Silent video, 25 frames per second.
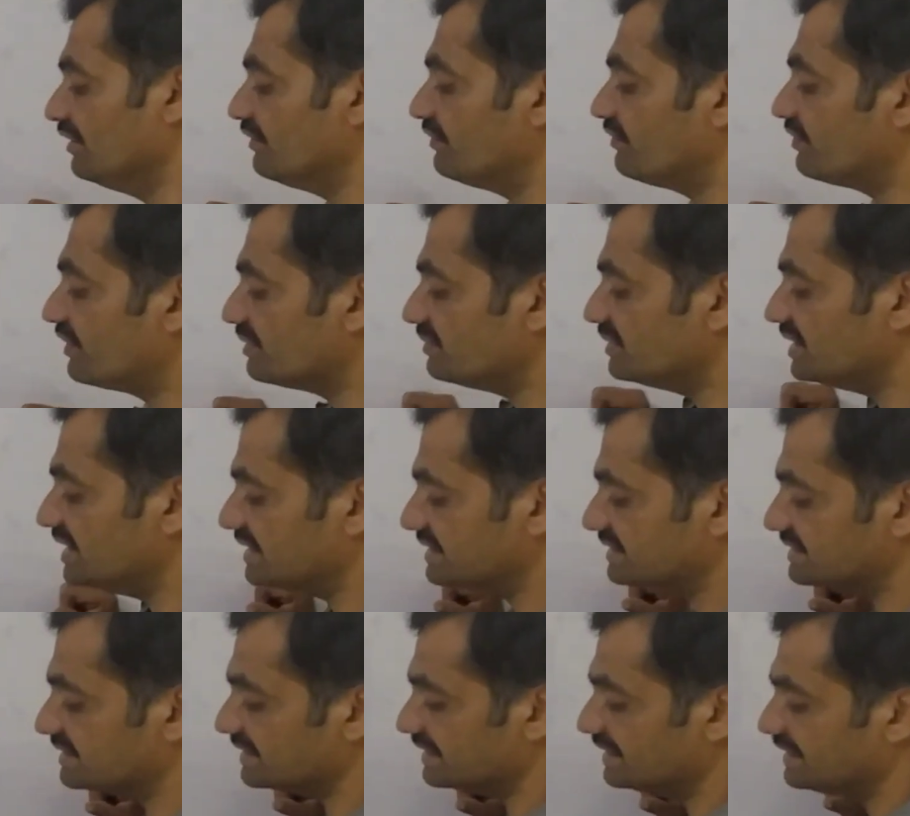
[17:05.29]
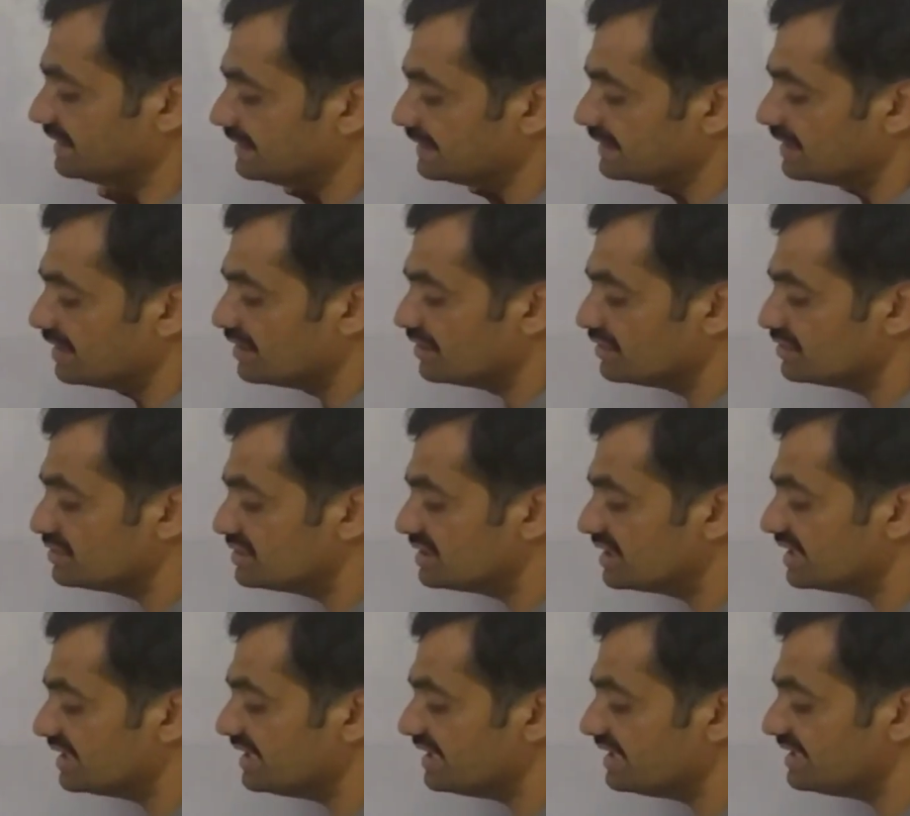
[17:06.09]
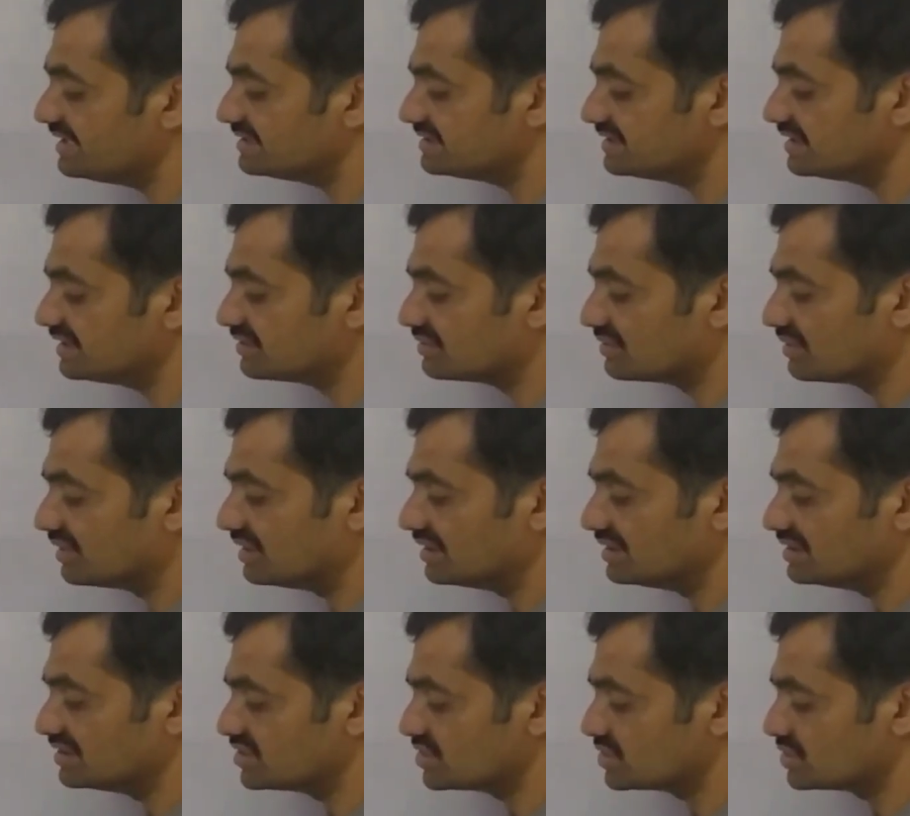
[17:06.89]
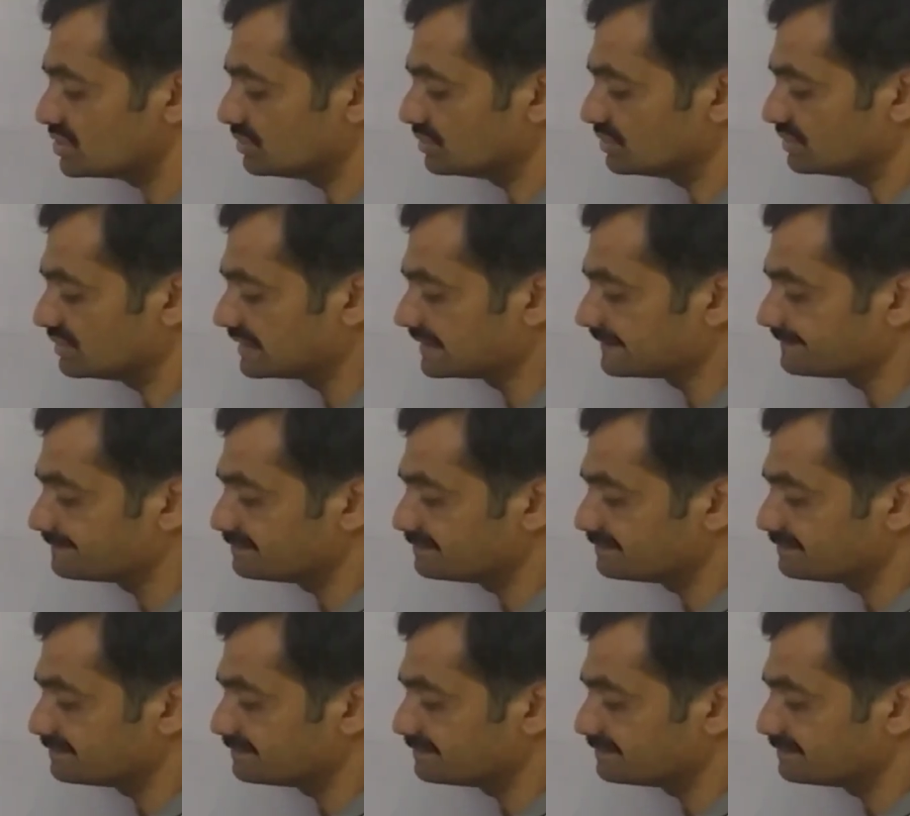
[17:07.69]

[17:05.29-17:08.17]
From this, T is equals to